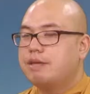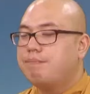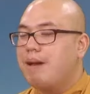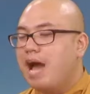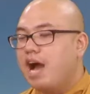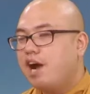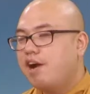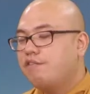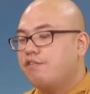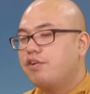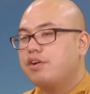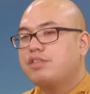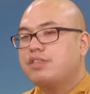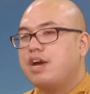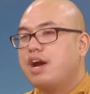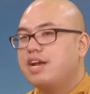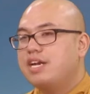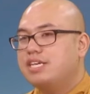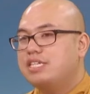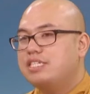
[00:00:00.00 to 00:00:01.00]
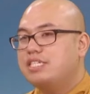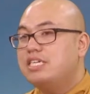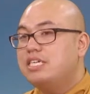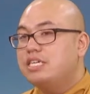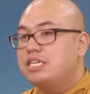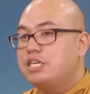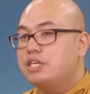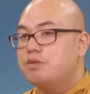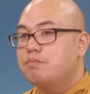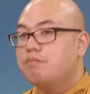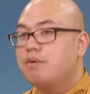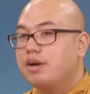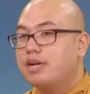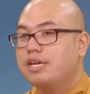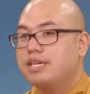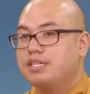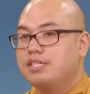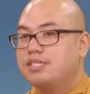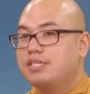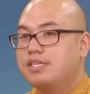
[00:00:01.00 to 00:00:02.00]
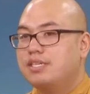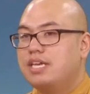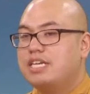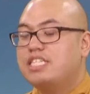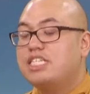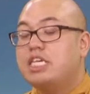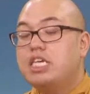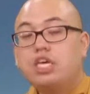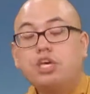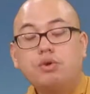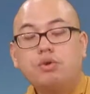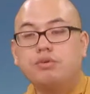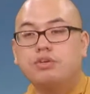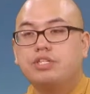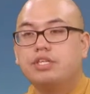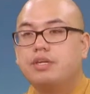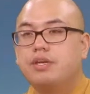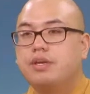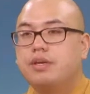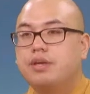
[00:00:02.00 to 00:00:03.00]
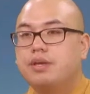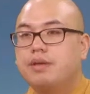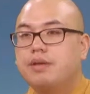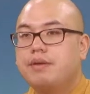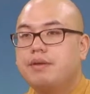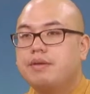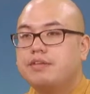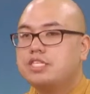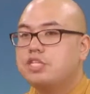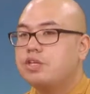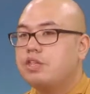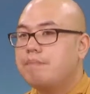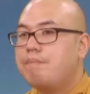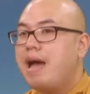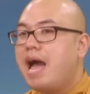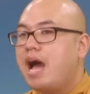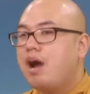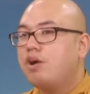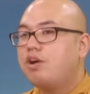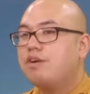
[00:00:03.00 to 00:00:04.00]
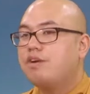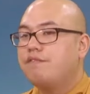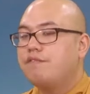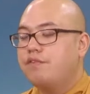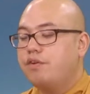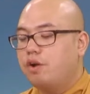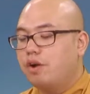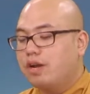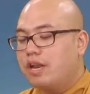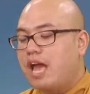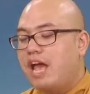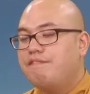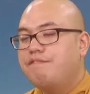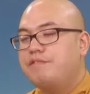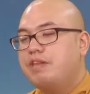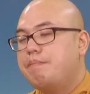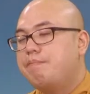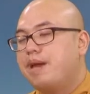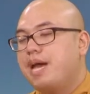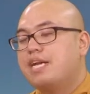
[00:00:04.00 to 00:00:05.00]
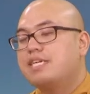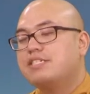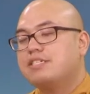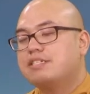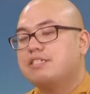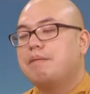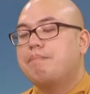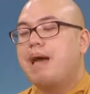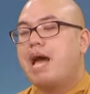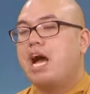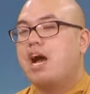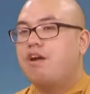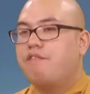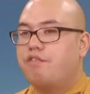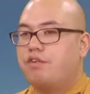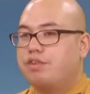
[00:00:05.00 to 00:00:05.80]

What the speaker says: power of your thought is humongous. It's huge. So the power of your life depends on the power of your